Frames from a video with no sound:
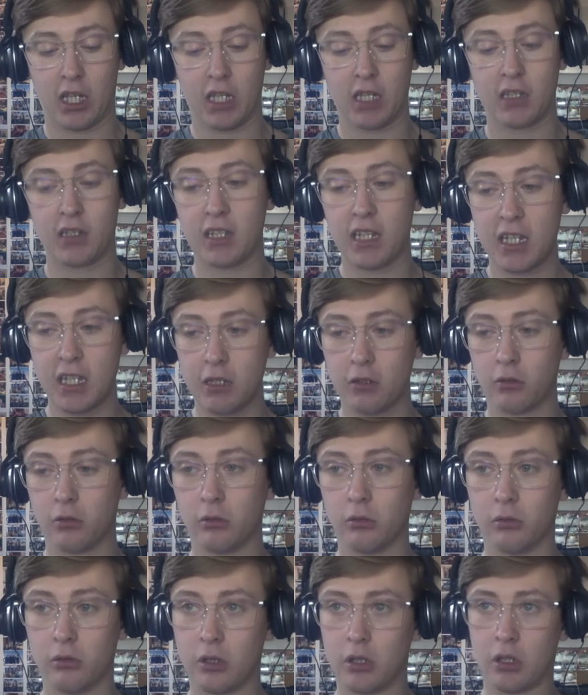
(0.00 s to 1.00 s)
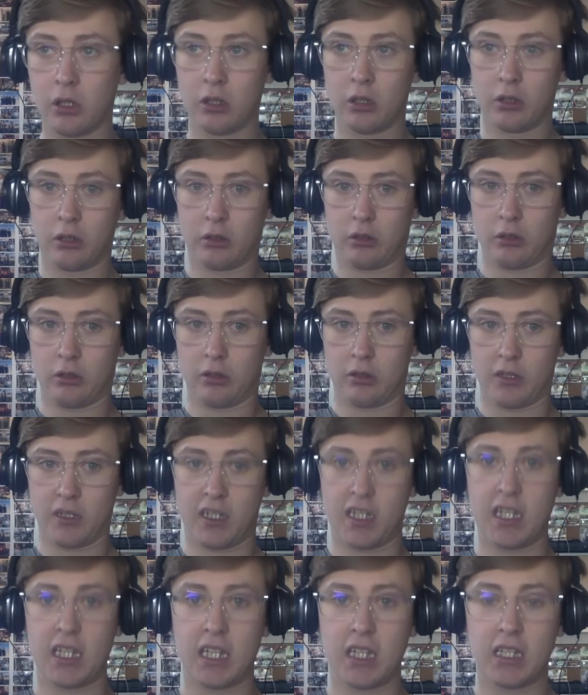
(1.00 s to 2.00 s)
needle
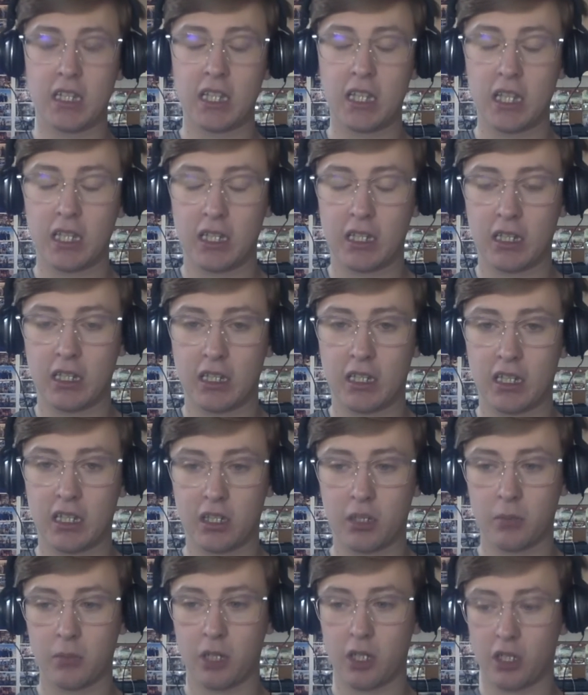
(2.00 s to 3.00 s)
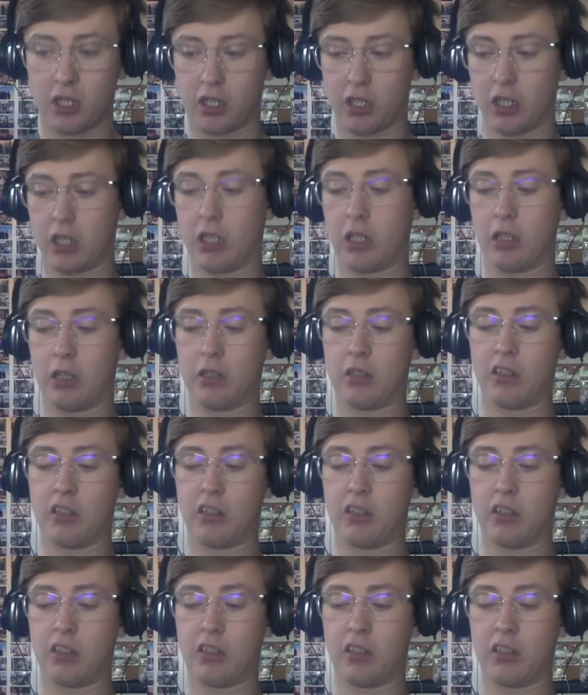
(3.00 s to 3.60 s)
scene in Captain America,